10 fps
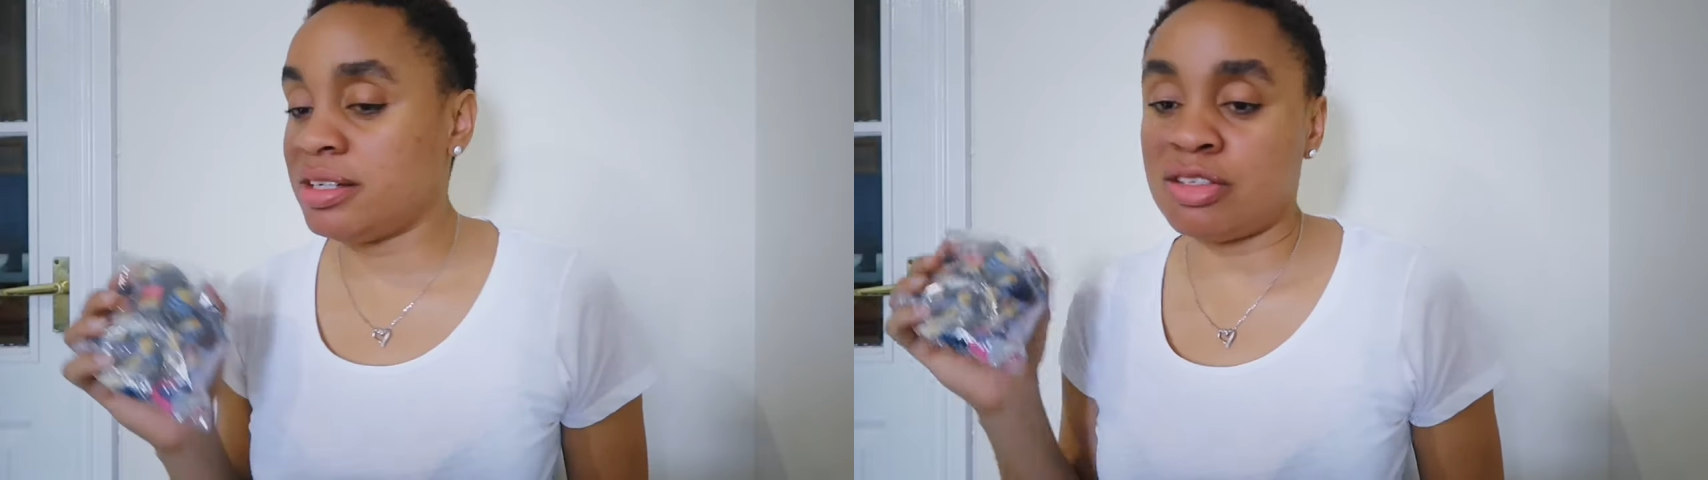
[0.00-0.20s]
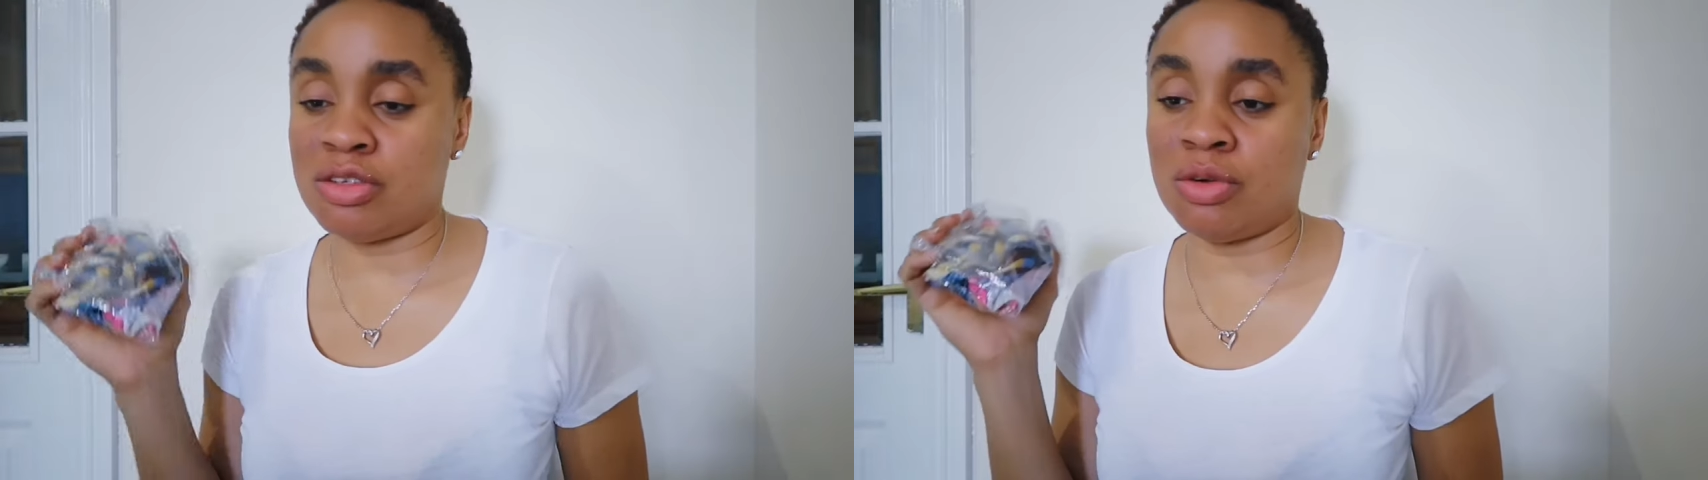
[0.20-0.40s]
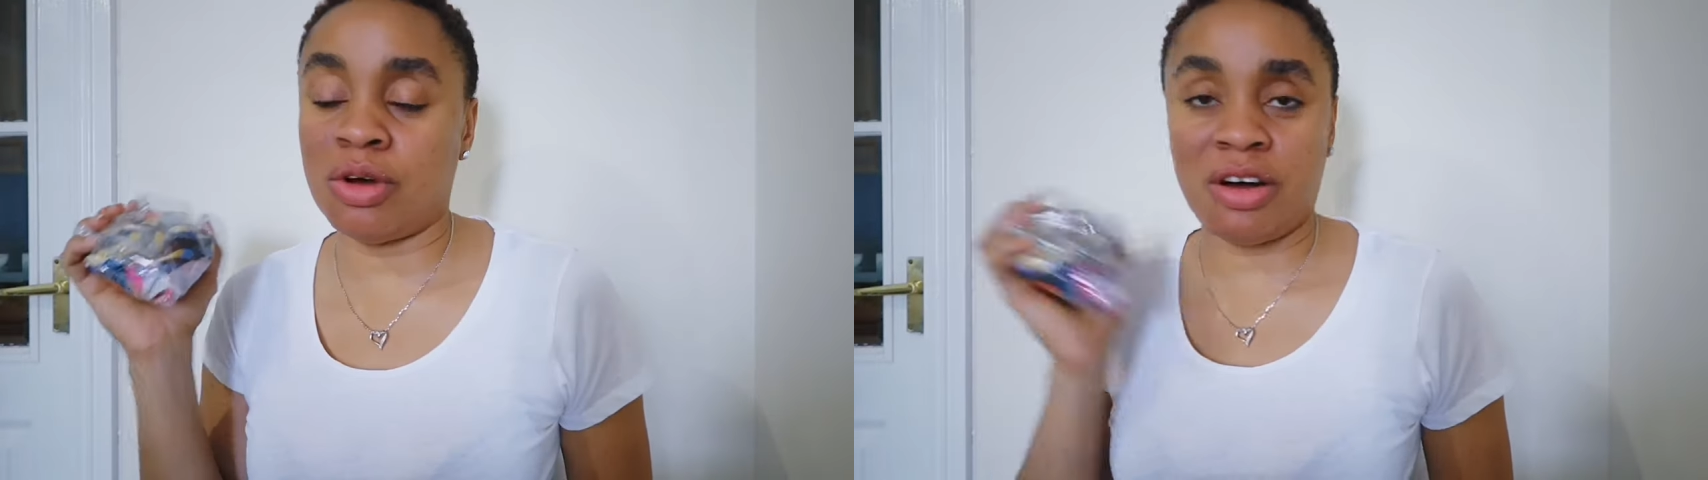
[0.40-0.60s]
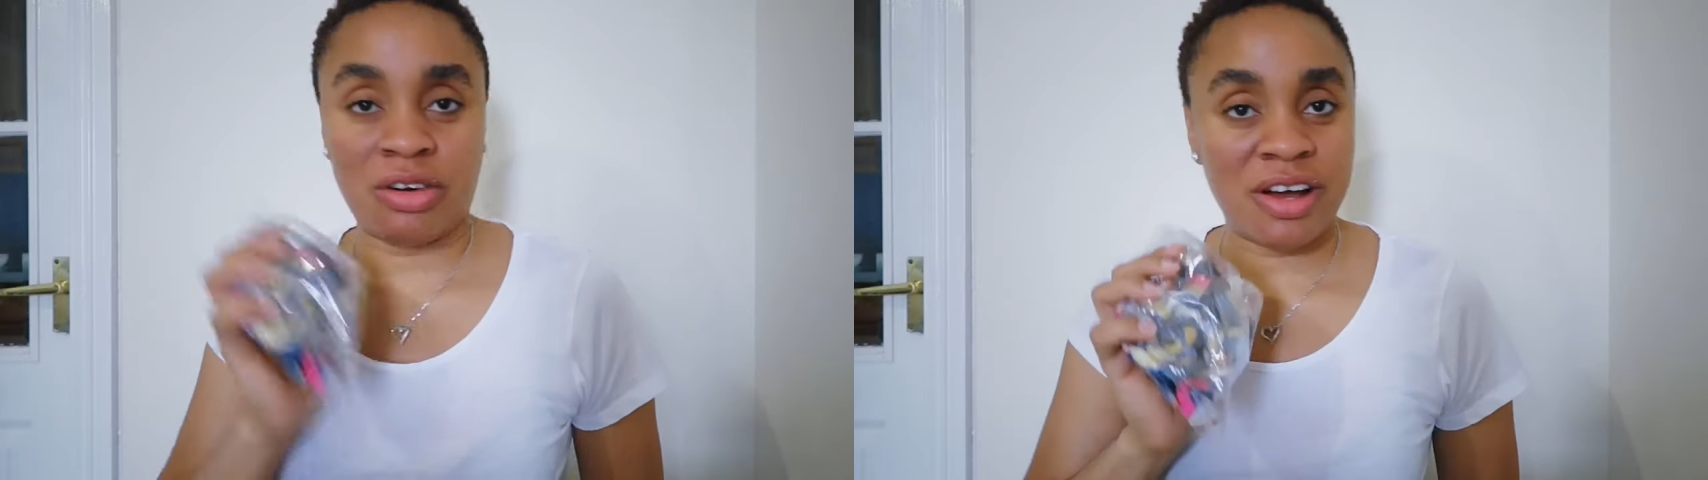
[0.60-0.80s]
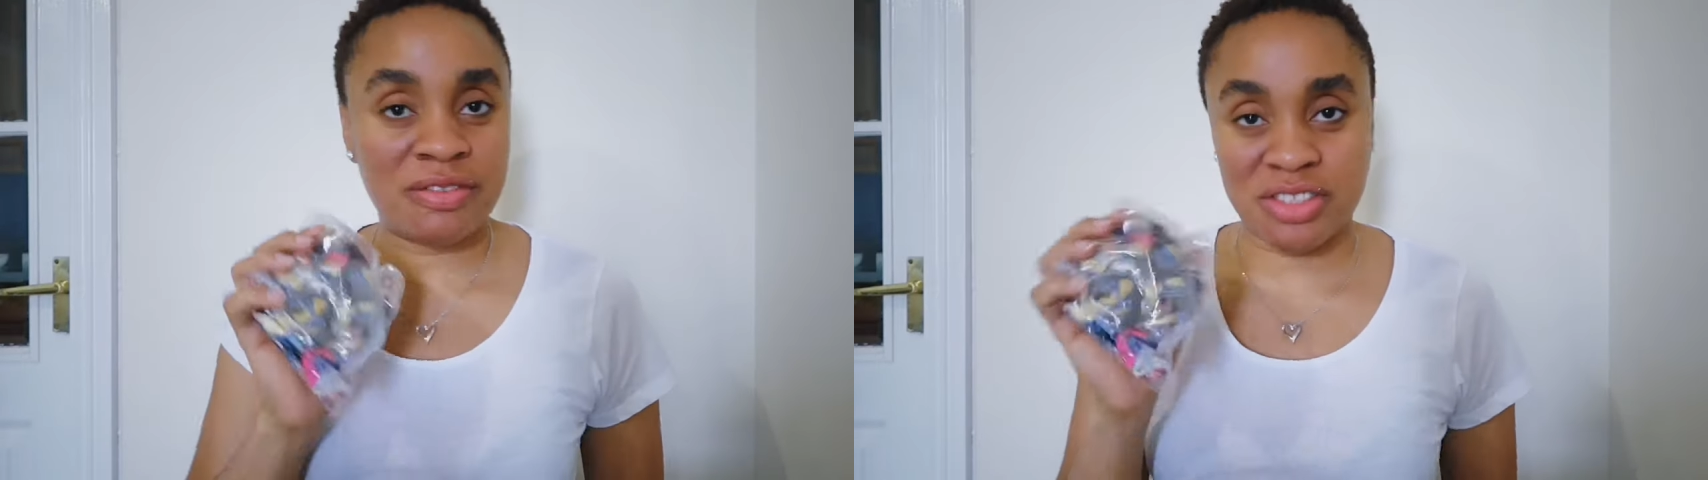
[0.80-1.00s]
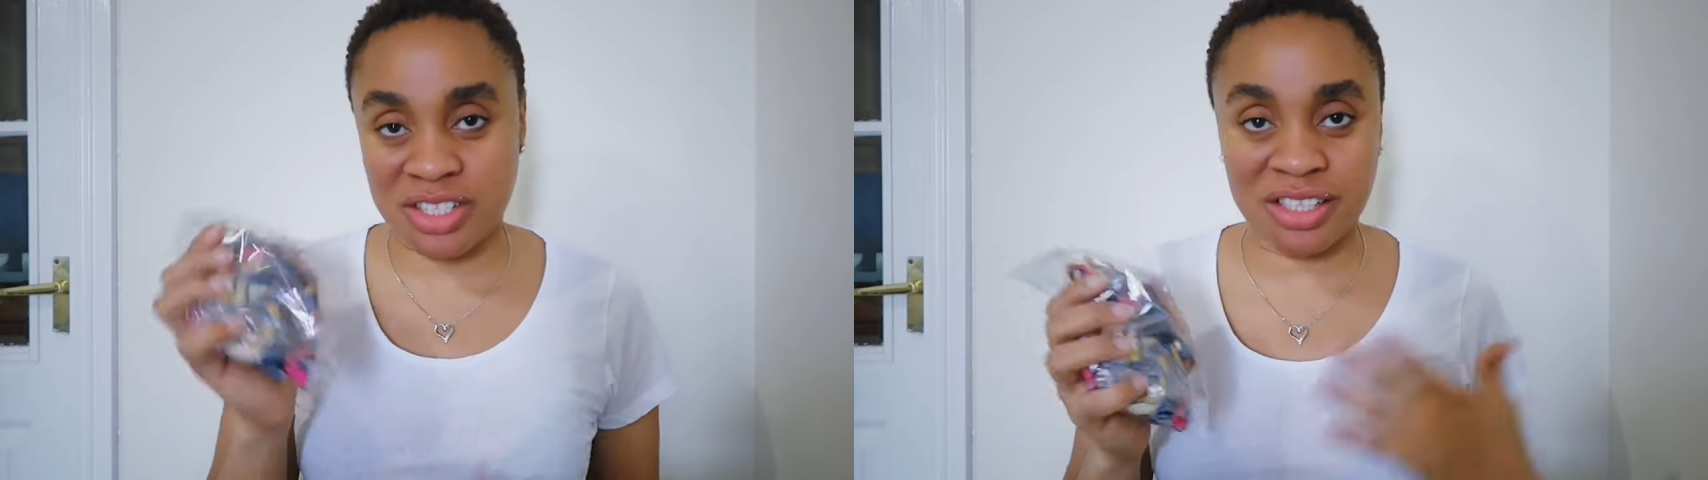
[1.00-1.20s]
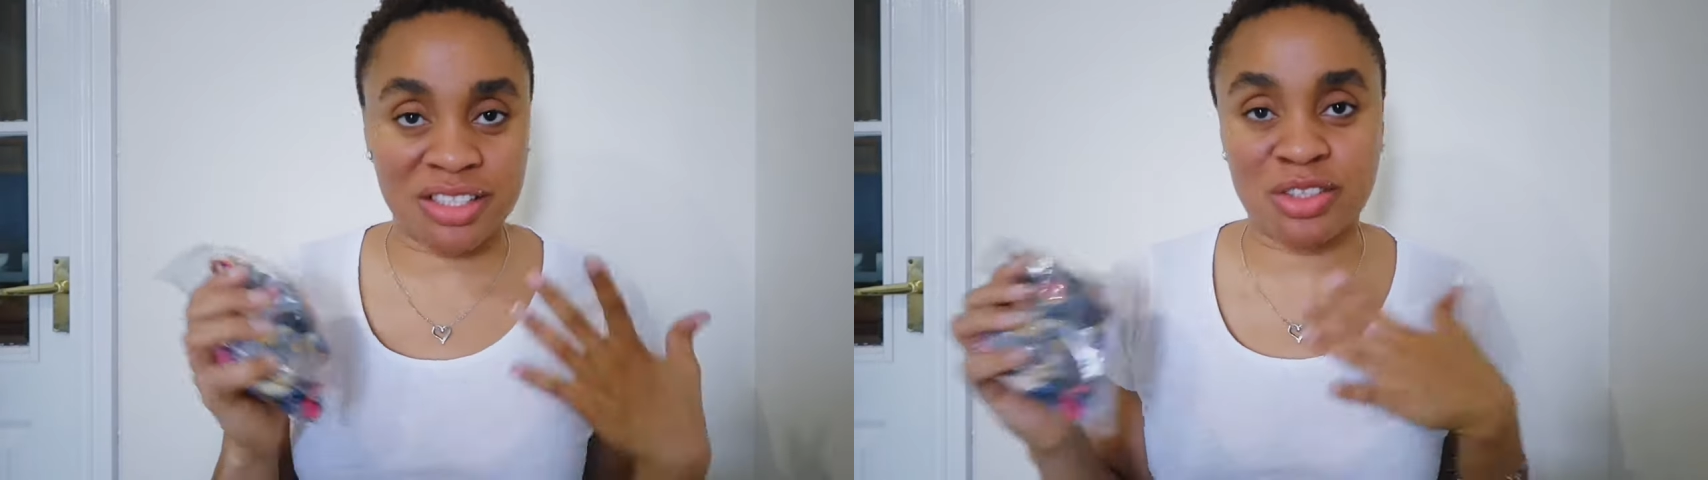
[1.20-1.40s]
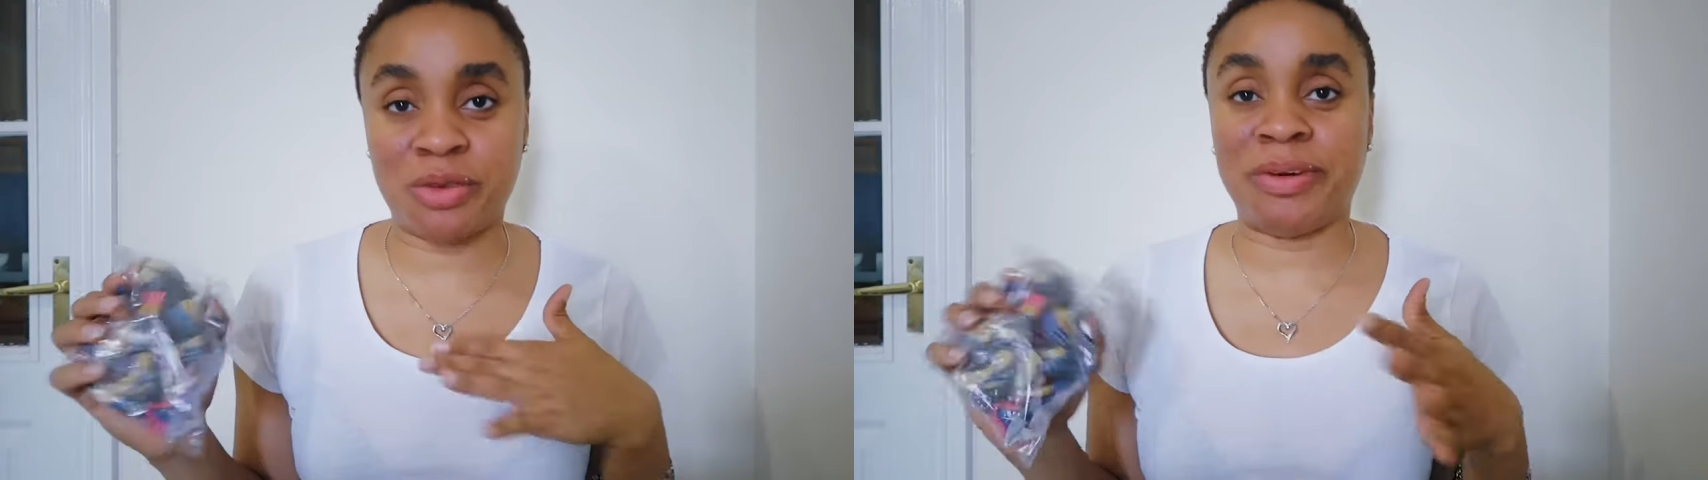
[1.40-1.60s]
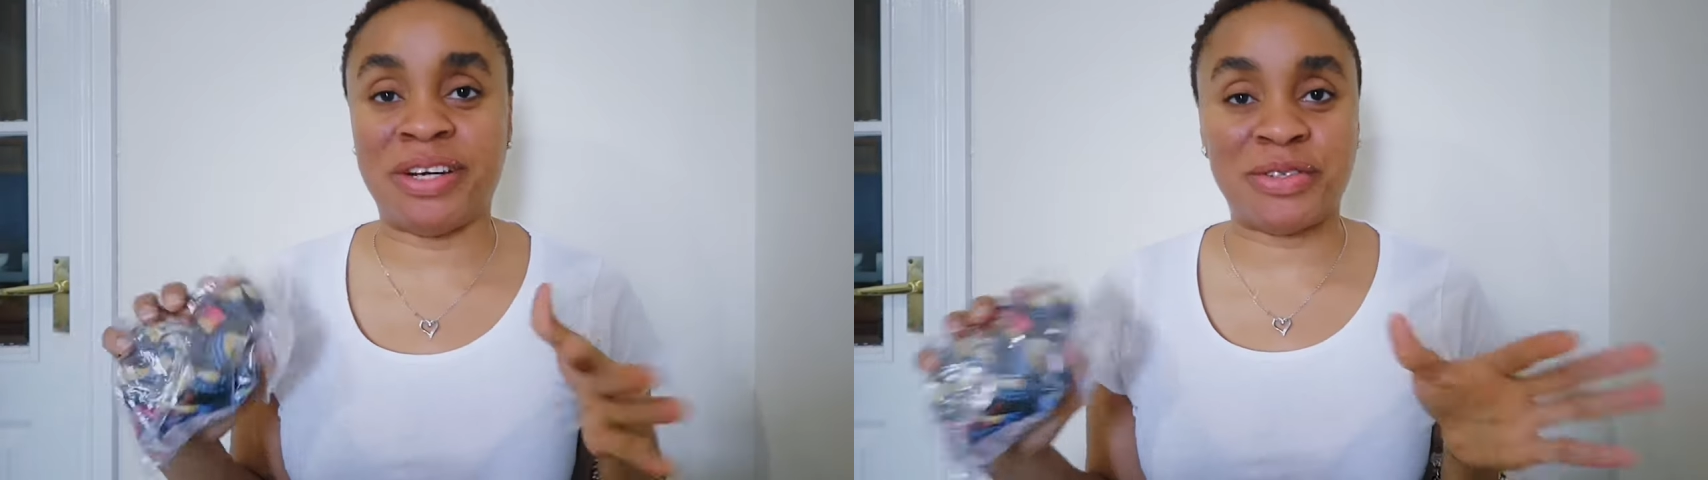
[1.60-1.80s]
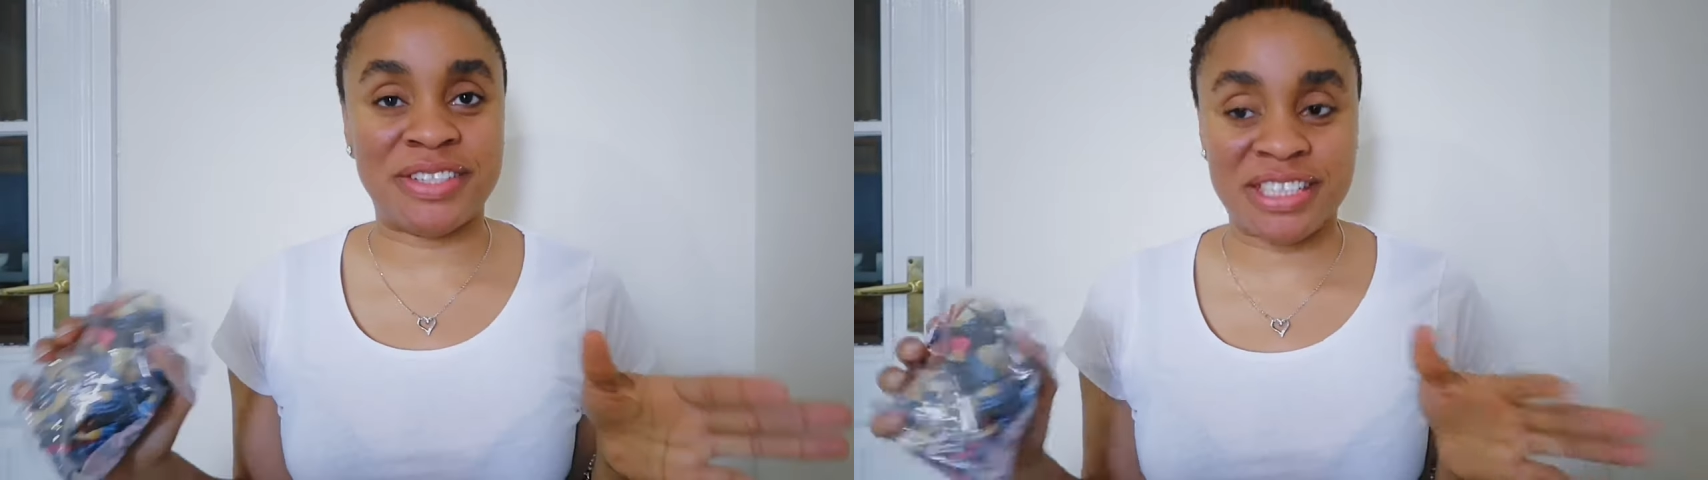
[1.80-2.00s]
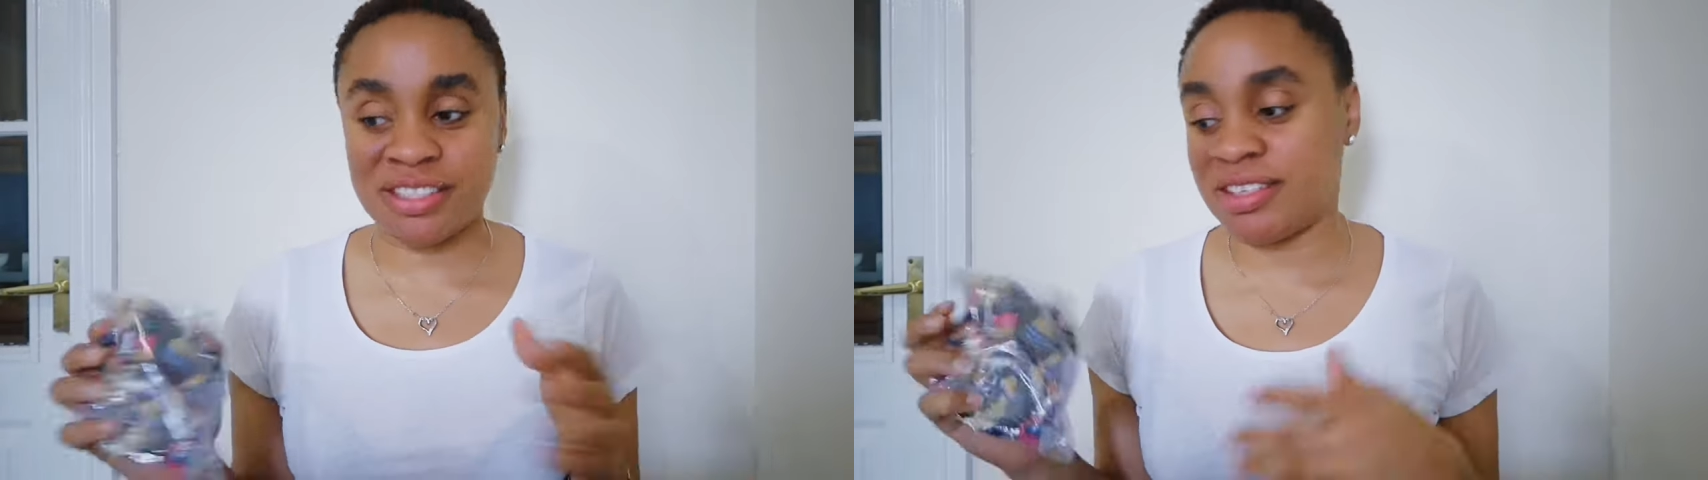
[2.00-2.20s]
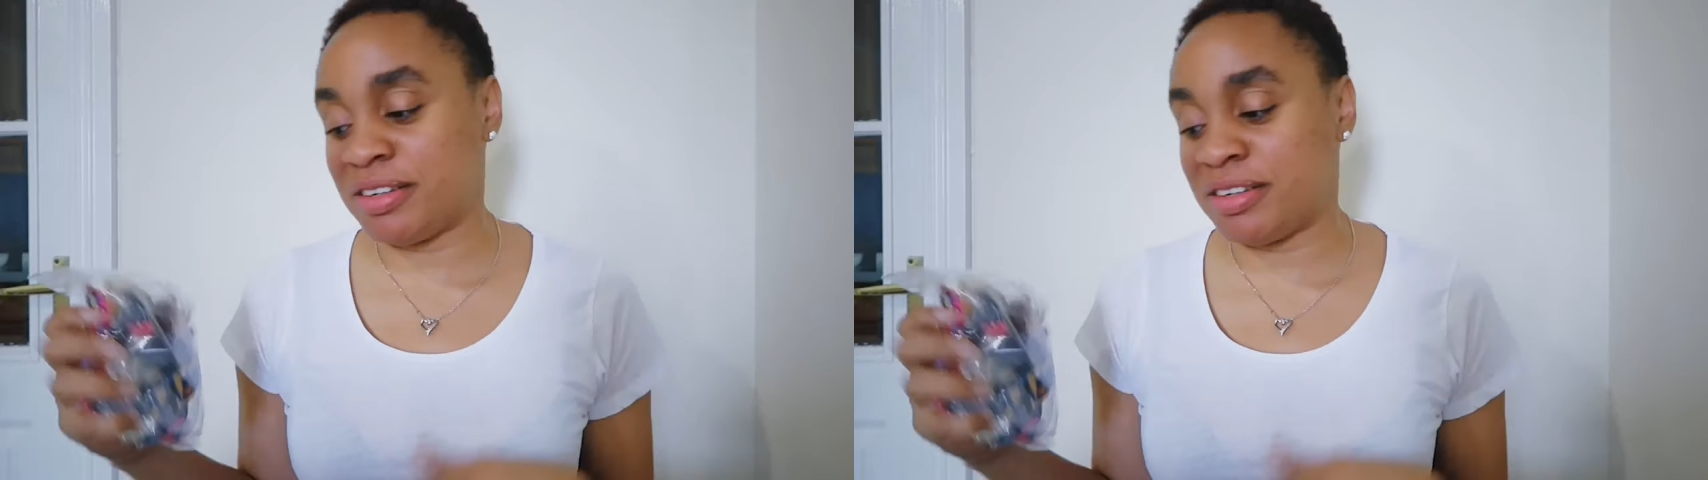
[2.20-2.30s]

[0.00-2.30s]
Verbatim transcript: so I'll have to check this on my own later.